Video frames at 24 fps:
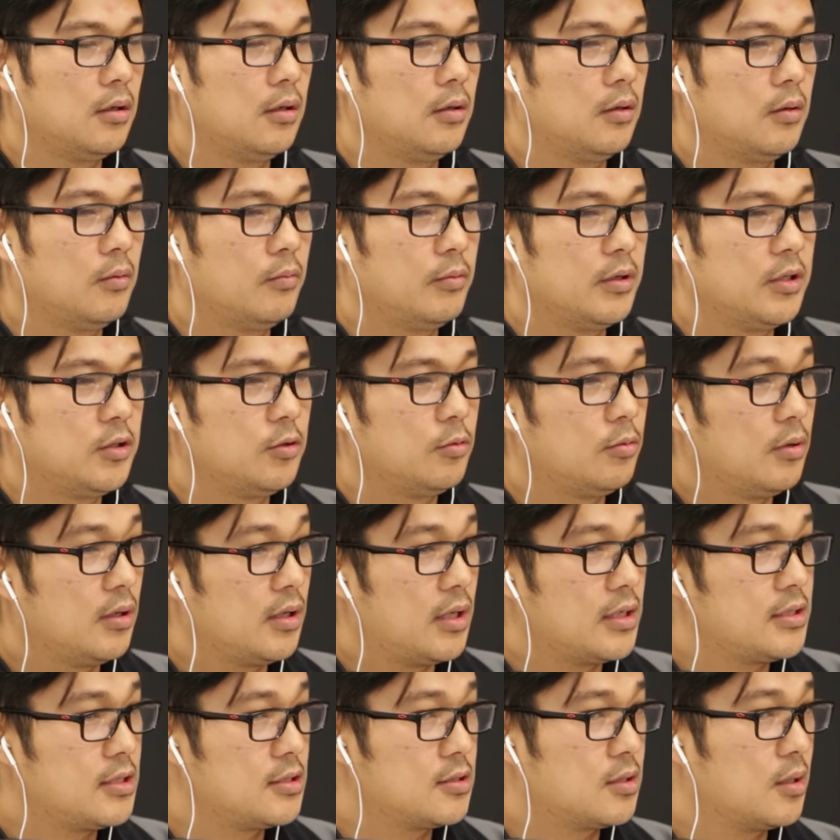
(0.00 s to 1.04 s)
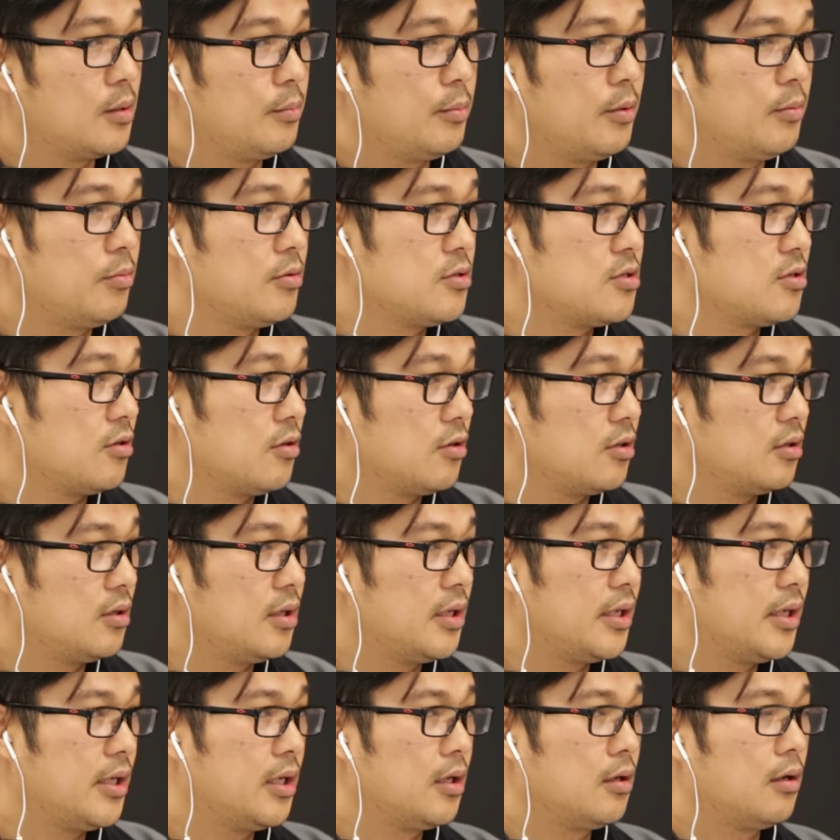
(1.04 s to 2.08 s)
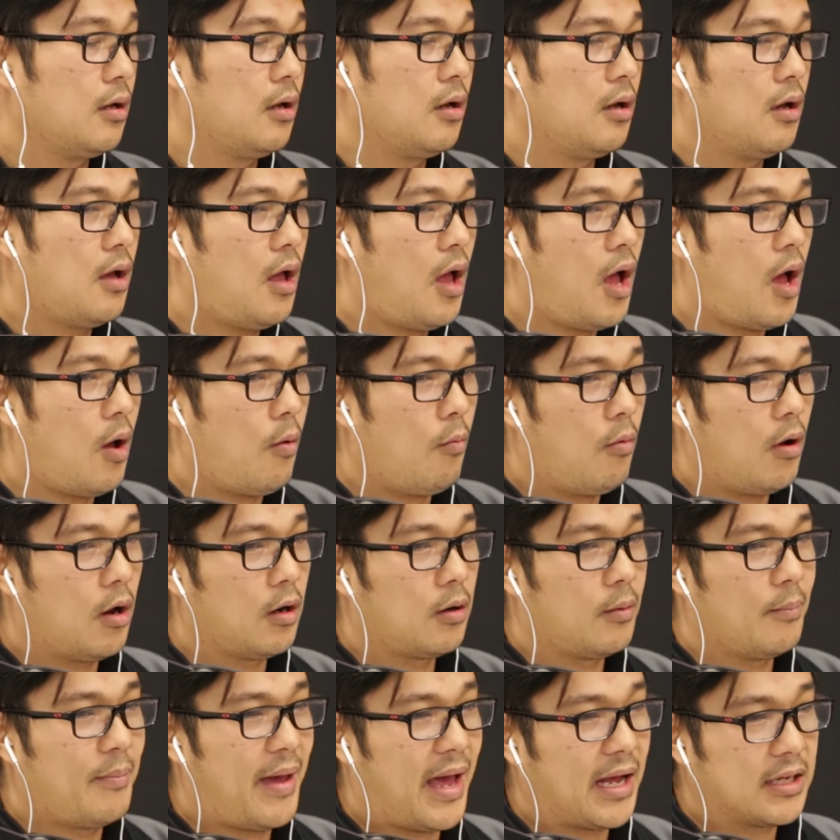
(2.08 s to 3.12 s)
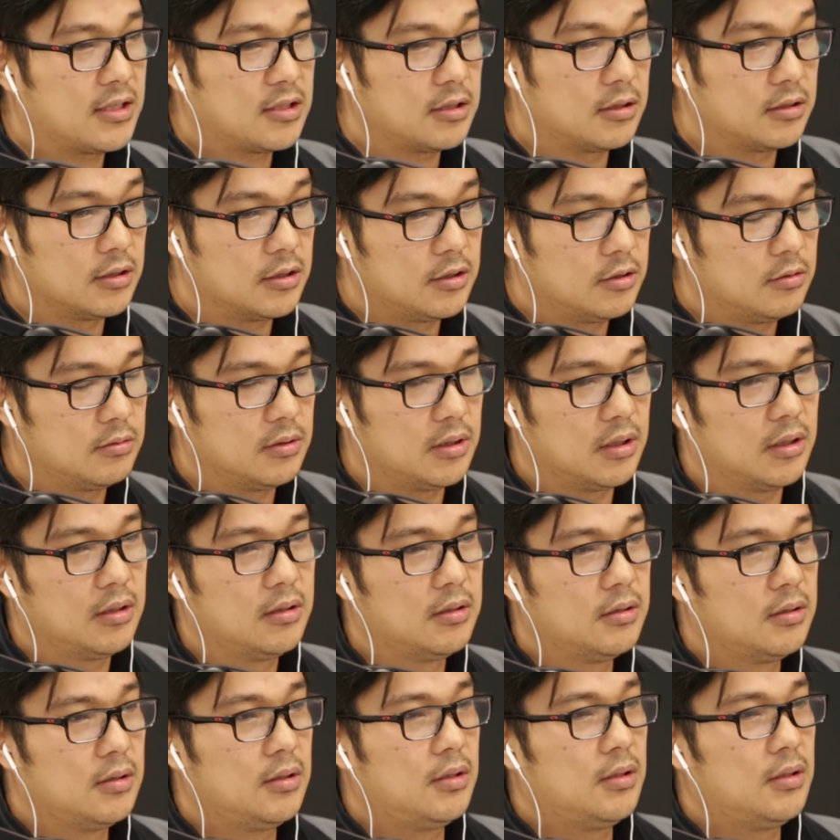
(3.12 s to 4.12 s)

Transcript: we do realize it's going to be recirculating hot water back to the unit.